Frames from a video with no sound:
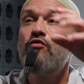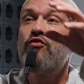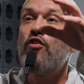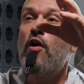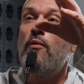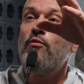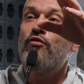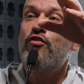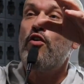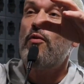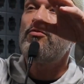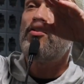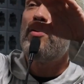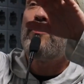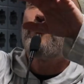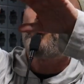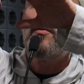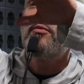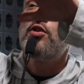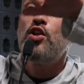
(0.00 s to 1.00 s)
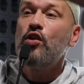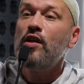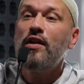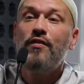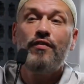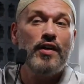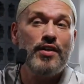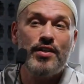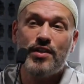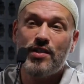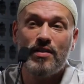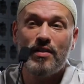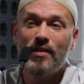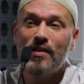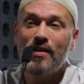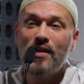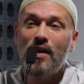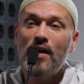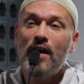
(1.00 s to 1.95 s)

from the universe?